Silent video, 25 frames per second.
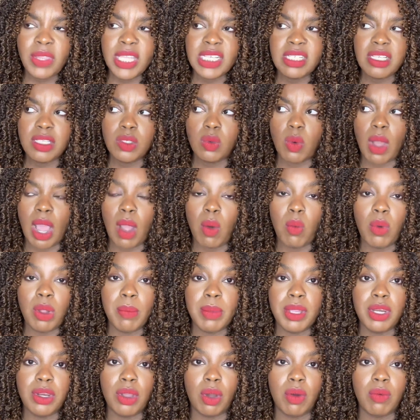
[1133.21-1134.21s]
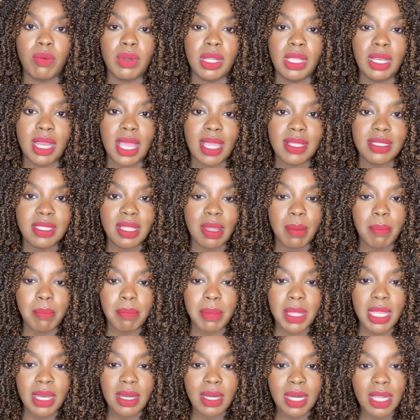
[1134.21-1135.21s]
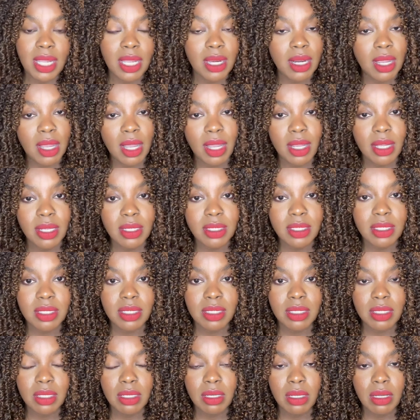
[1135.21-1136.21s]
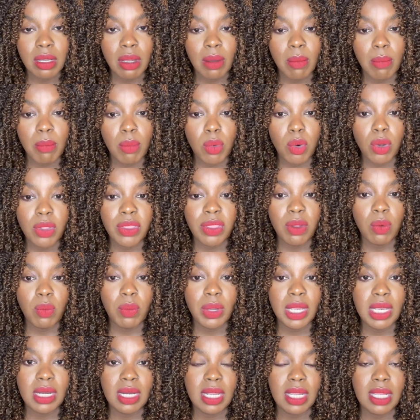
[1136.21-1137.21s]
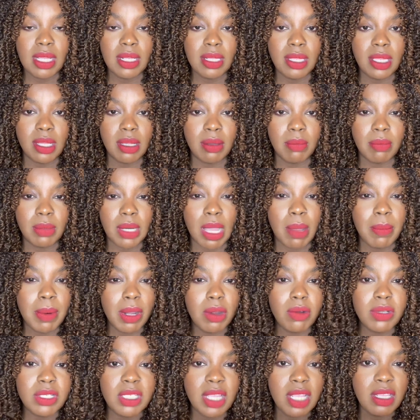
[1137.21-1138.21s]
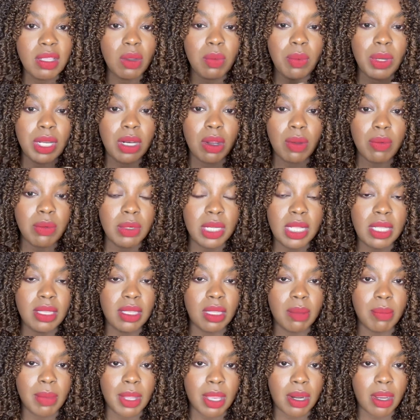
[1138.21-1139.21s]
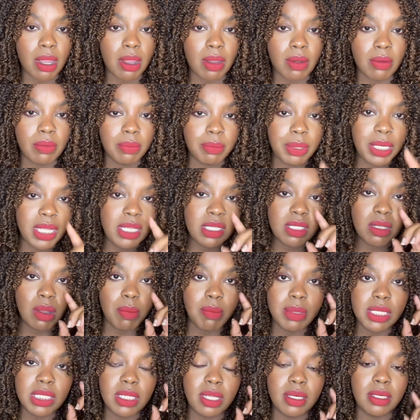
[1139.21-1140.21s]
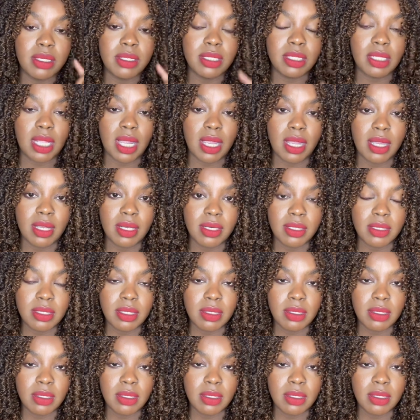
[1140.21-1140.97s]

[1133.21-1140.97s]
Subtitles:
This is why women don't realize that men need us more than we need them. Now, I'm not going to say that we don't need them at all. Please don't misunderstand.